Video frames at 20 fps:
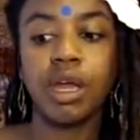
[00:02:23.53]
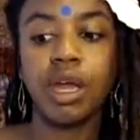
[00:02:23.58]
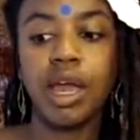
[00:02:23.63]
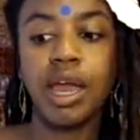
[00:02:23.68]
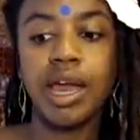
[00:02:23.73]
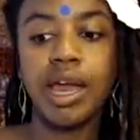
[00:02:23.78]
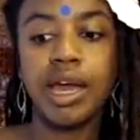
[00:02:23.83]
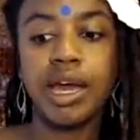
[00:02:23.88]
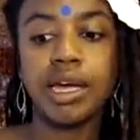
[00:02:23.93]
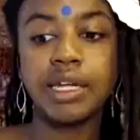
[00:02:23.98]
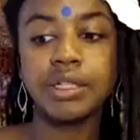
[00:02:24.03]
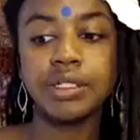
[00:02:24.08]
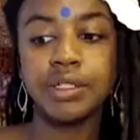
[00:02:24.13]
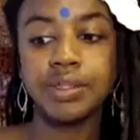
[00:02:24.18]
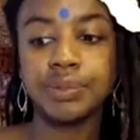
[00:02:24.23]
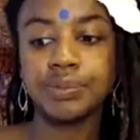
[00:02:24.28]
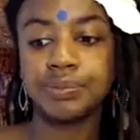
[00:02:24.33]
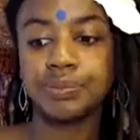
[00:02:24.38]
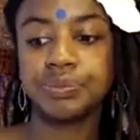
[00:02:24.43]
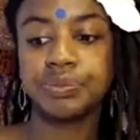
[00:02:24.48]
and
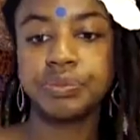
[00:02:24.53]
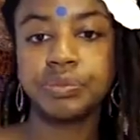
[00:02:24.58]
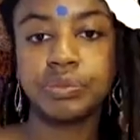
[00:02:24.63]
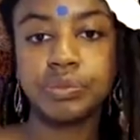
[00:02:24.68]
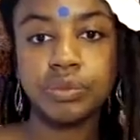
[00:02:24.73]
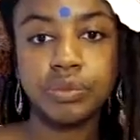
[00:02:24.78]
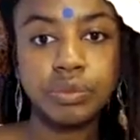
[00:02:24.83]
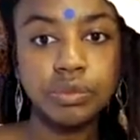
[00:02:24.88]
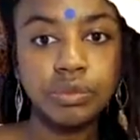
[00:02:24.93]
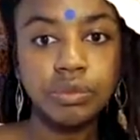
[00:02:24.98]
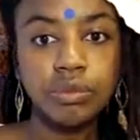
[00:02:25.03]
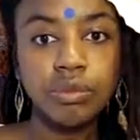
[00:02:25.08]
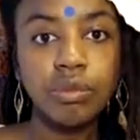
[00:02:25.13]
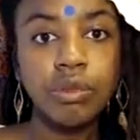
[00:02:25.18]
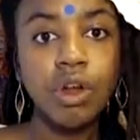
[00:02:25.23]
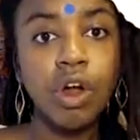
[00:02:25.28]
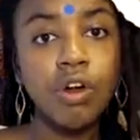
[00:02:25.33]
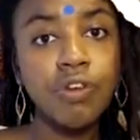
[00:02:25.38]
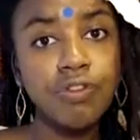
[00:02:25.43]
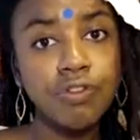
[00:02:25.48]

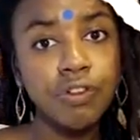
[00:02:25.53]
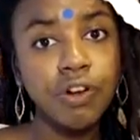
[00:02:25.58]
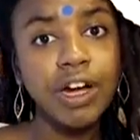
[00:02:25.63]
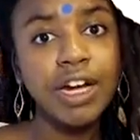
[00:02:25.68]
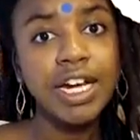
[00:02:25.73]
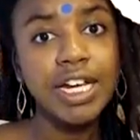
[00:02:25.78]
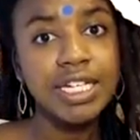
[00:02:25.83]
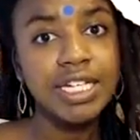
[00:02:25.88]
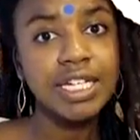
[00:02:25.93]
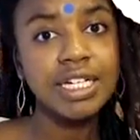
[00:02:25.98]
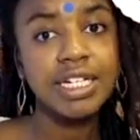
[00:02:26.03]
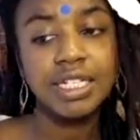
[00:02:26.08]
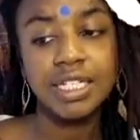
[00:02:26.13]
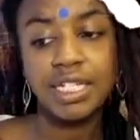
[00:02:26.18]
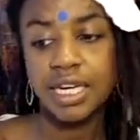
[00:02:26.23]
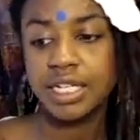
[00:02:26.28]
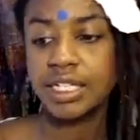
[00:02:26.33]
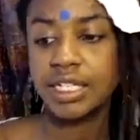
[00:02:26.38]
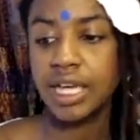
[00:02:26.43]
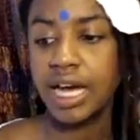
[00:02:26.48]
on Fridays I
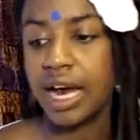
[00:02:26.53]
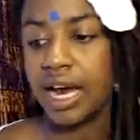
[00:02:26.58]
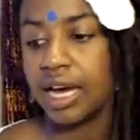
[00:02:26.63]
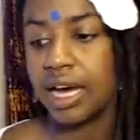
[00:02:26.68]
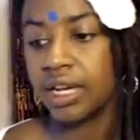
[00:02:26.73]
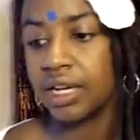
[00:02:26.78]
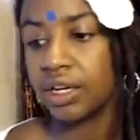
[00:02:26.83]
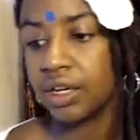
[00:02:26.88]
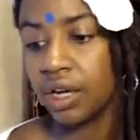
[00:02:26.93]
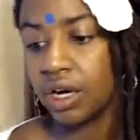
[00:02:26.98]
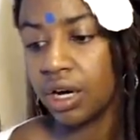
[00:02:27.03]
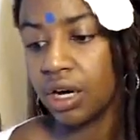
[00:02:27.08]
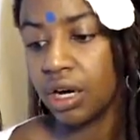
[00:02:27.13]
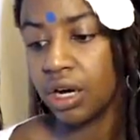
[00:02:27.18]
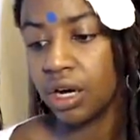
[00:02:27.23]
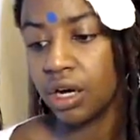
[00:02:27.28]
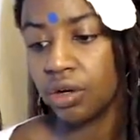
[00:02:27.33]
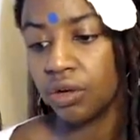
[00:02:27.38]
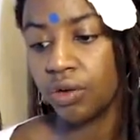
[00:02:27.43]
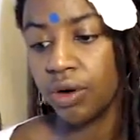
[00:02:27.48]
decided to add
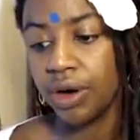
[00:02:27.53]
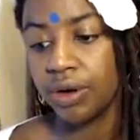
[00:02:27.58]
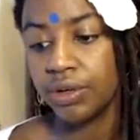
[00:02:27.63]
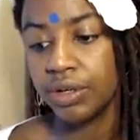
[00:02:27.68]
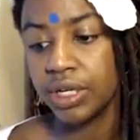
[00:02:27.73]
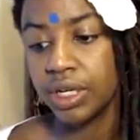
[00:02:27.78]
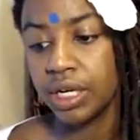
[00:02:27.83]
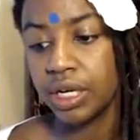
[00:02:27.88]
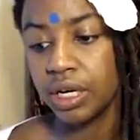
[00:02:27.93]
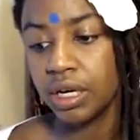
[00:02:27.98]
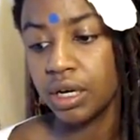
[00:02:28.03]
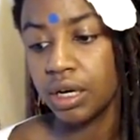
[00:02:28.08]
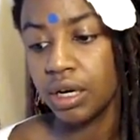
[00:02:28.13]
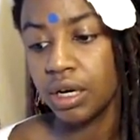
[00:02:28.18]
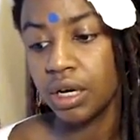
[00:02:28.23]
a grounding,